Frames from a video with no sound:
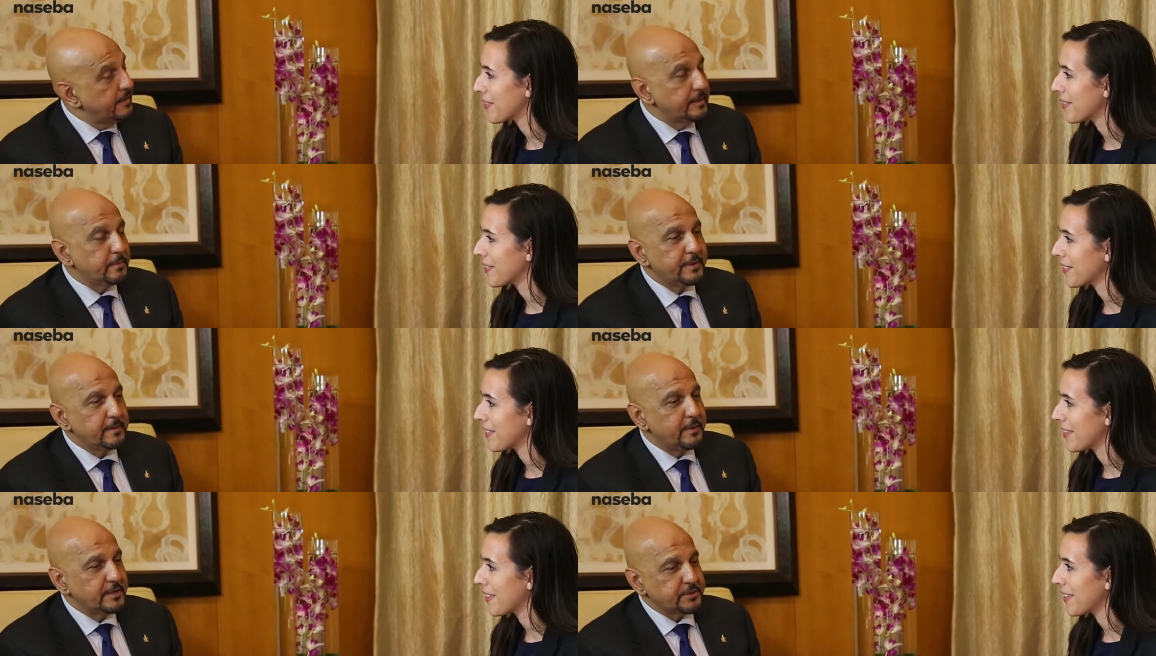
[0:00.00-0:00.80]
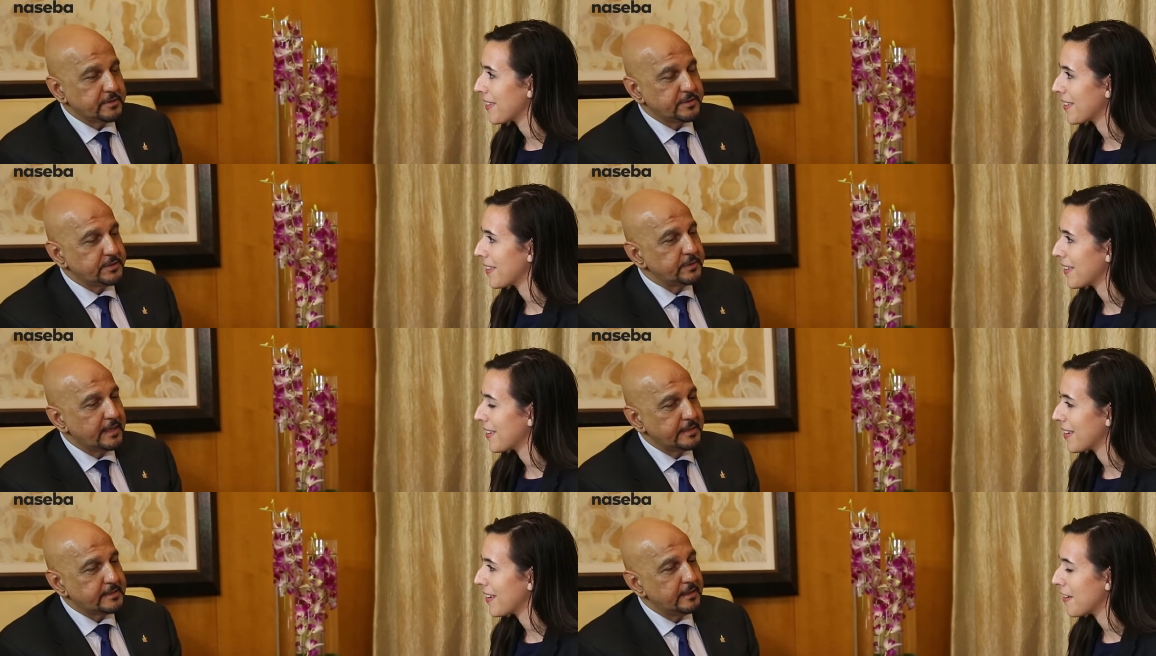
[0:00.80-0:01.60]
Speaker 1: It'll be a pleasure to do
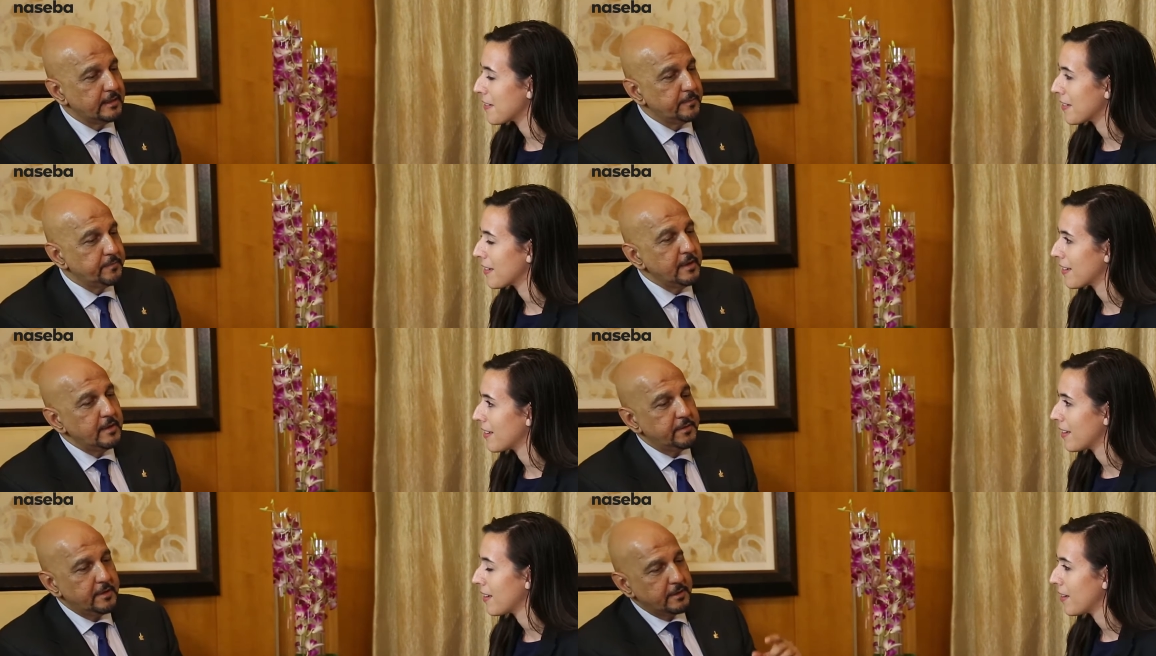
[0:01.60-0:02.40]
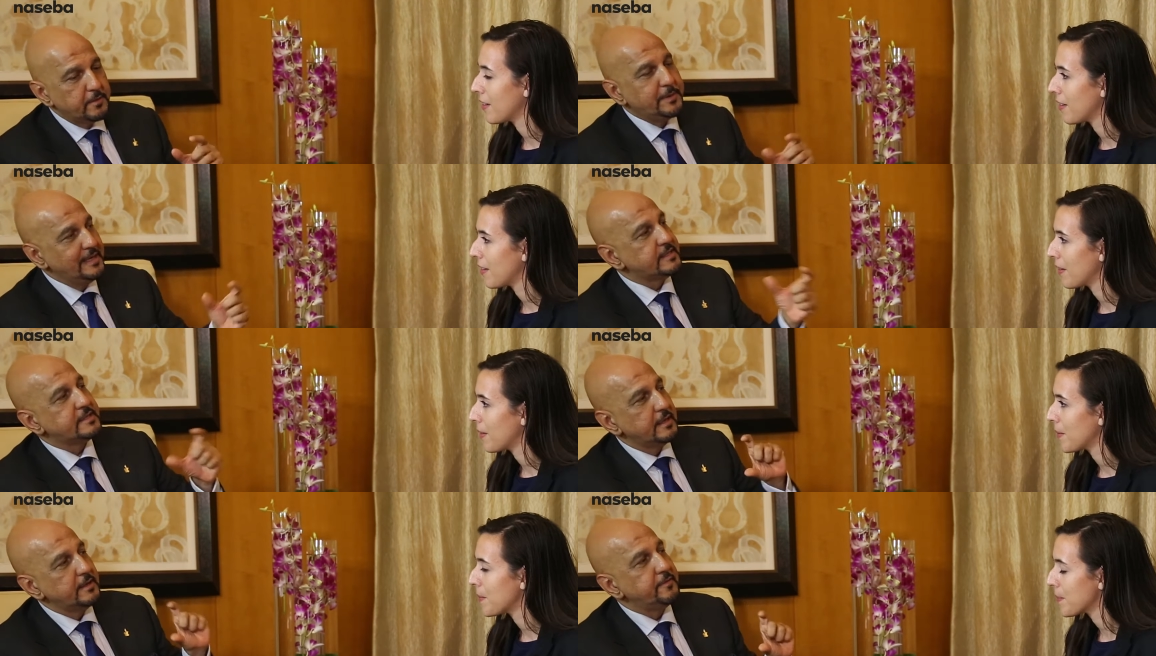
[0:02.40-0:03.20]
that. Yeah. Um, the other piece
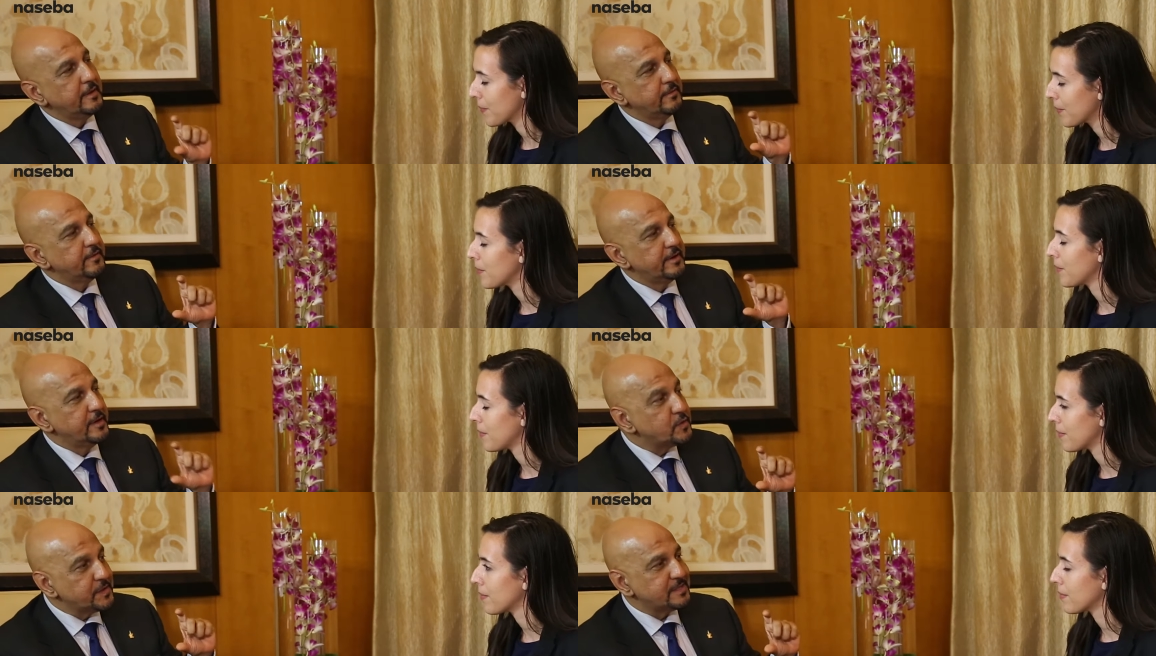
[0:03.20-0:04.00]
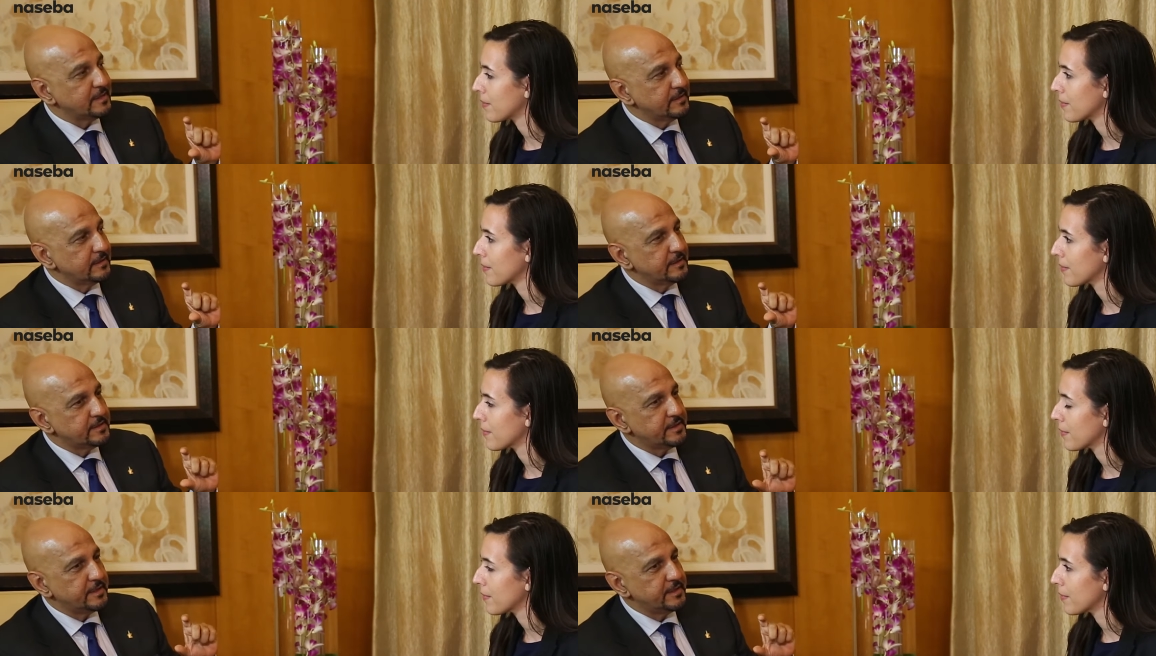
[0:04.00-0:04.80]
that I find very interesting in
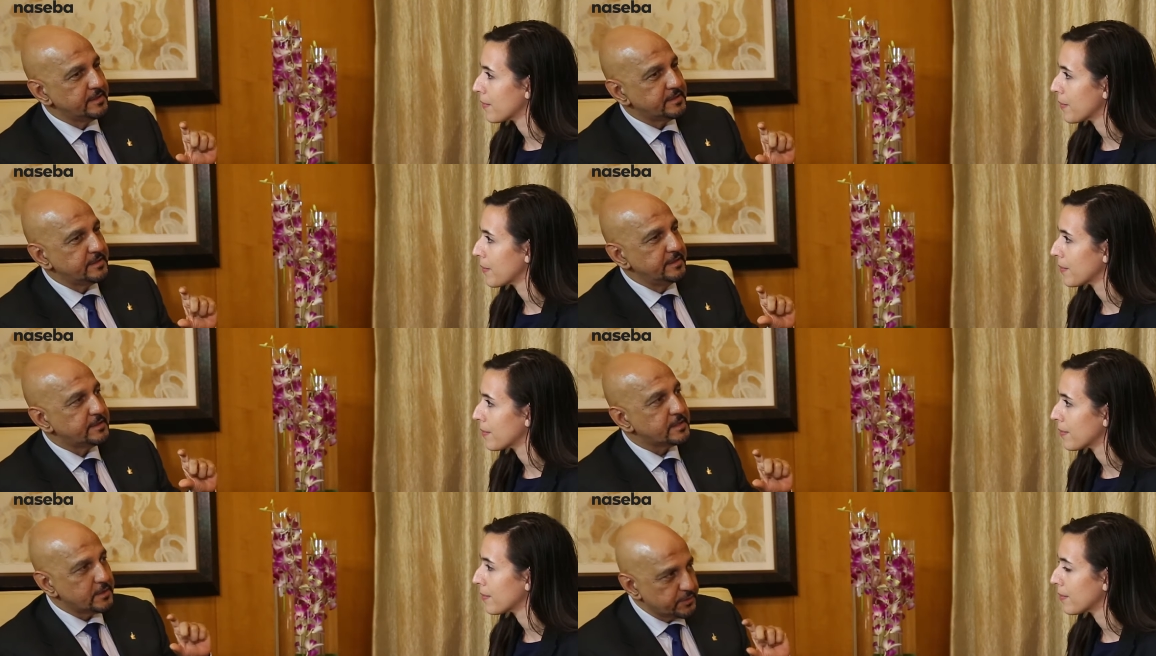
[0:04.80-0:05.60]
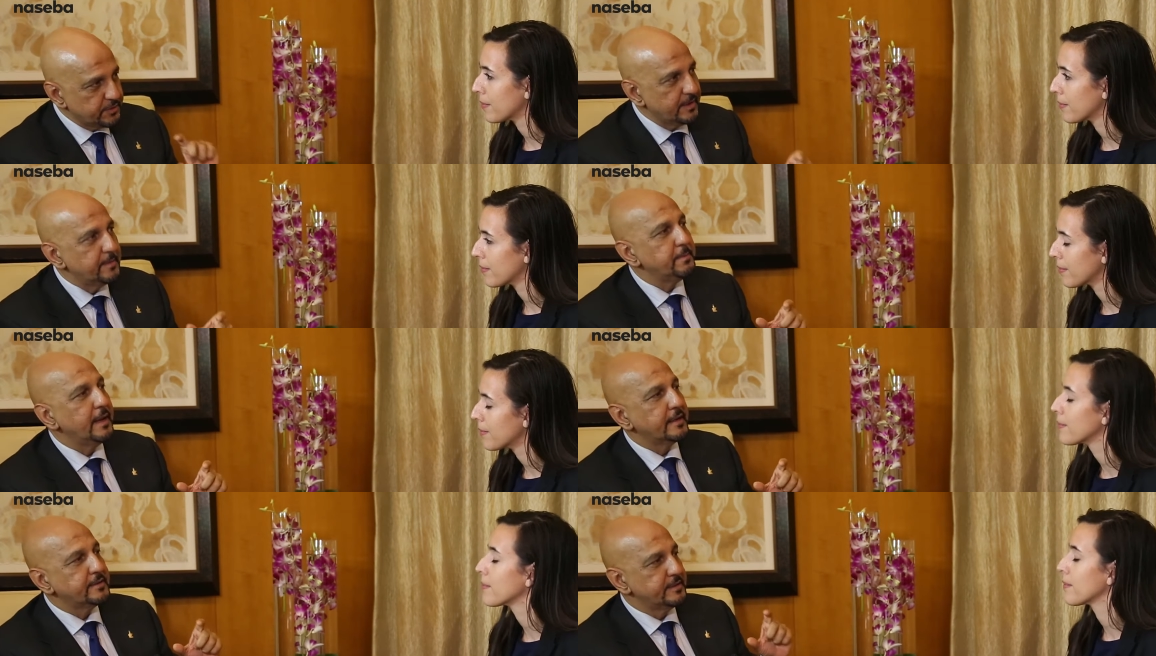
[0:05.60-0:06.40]
this is the social
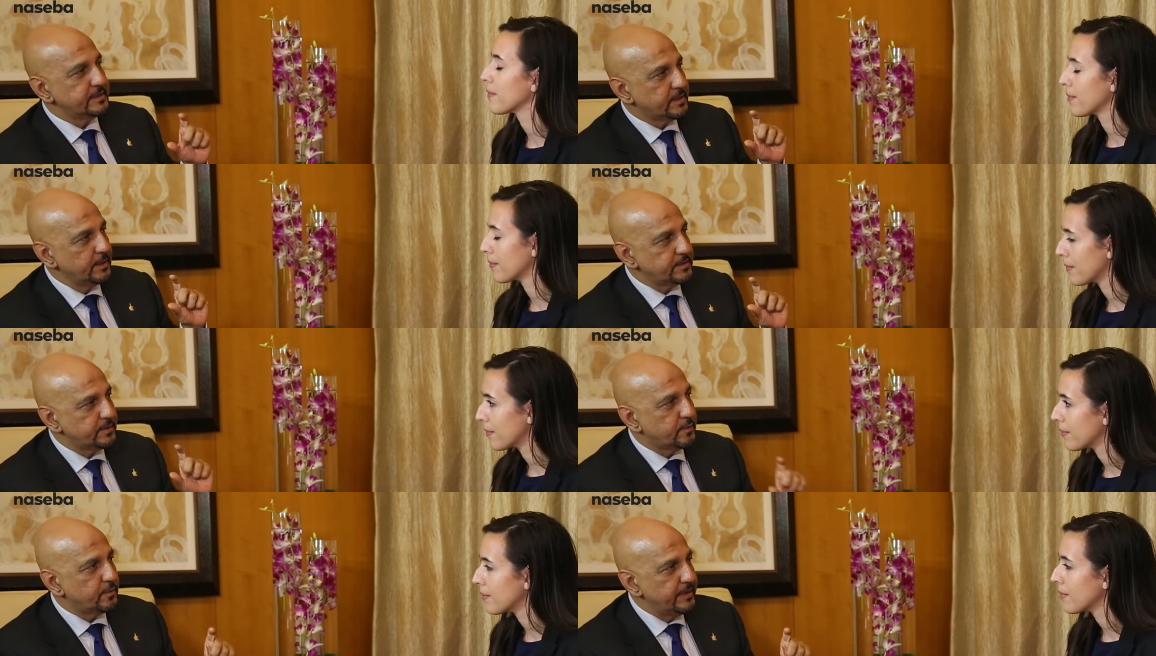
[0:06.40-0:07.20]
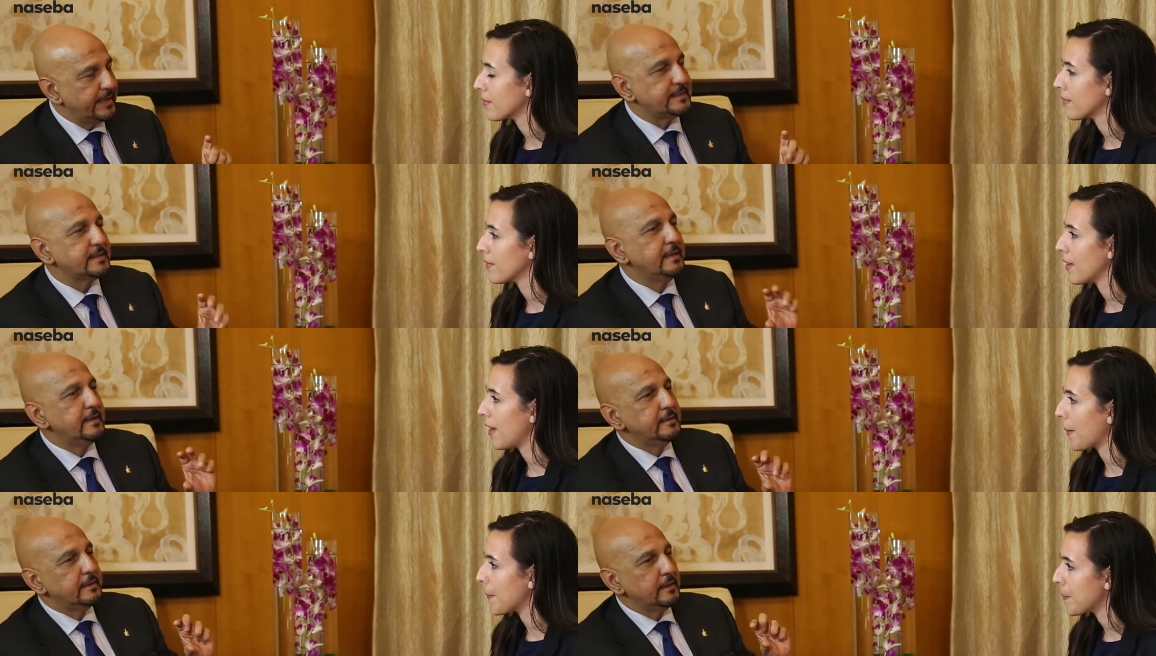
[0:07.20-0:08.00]
impact that it's going to create.
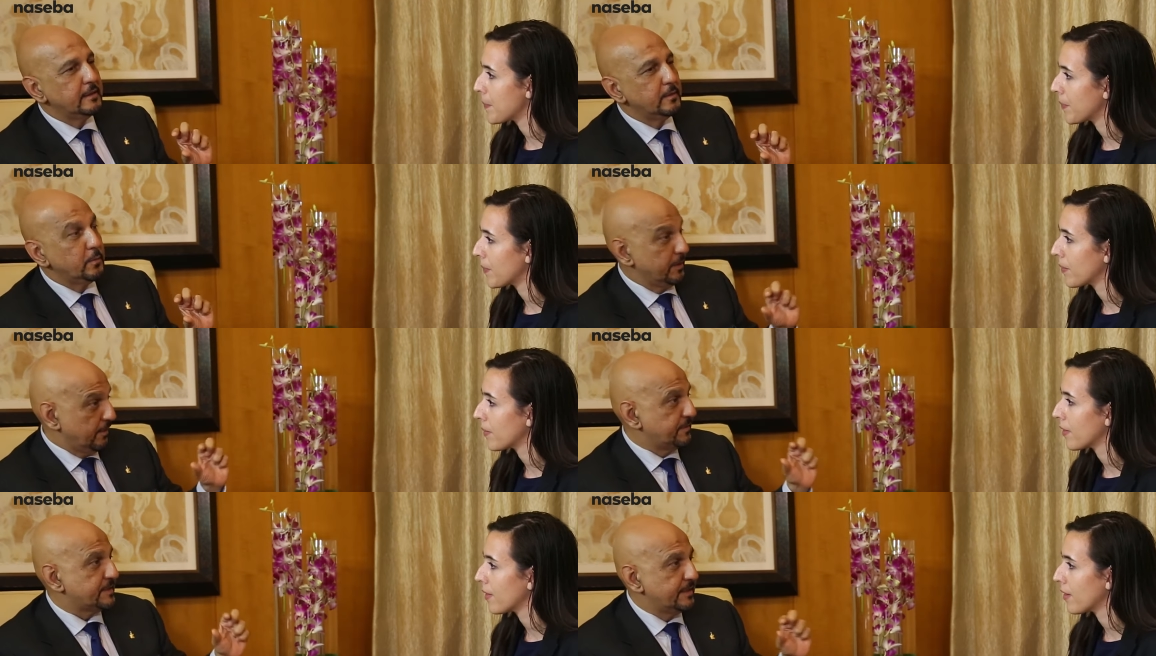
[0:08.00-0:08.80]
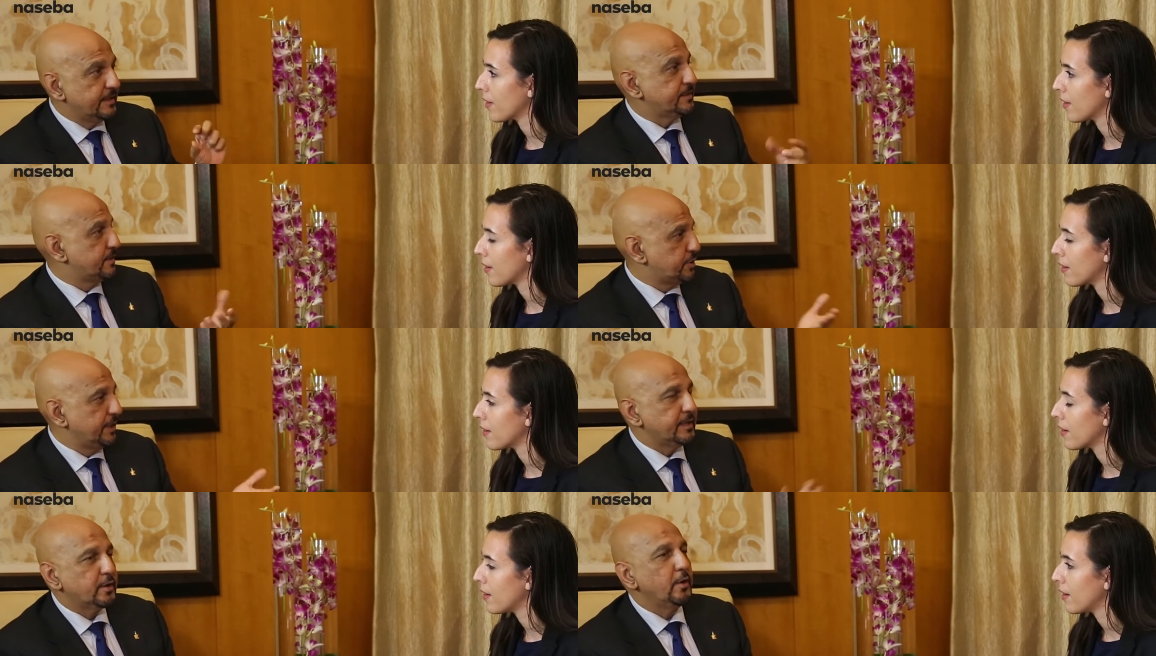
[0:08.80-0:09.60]
Yeah. Uh, one, obviously, is the
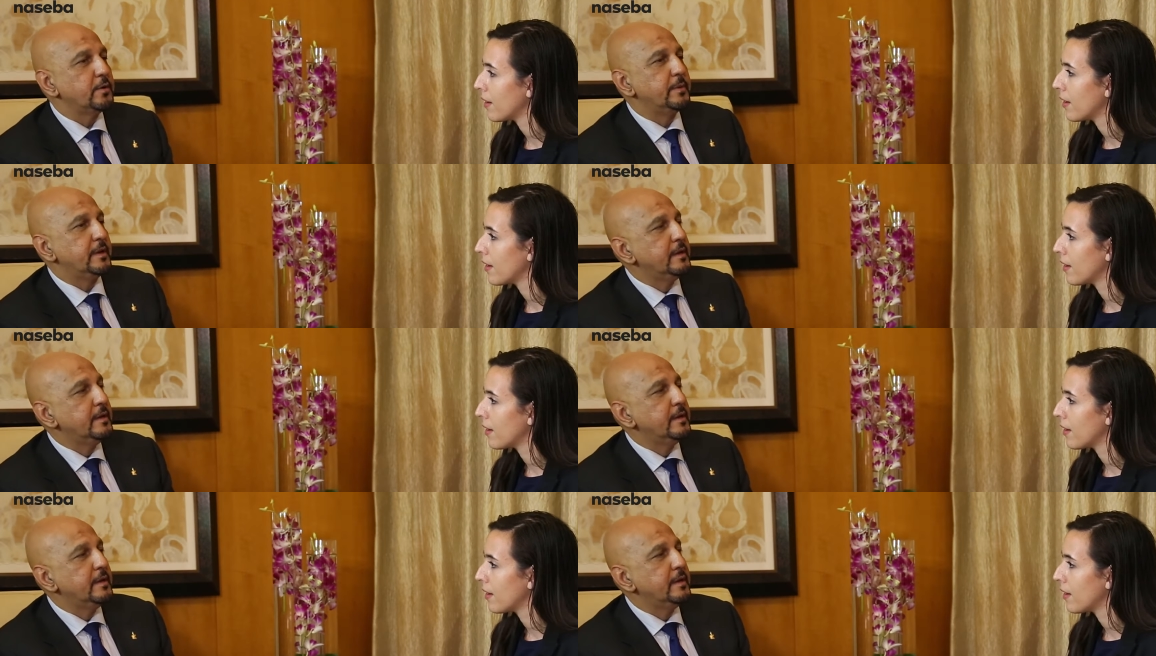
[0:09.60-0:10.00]
shared economy.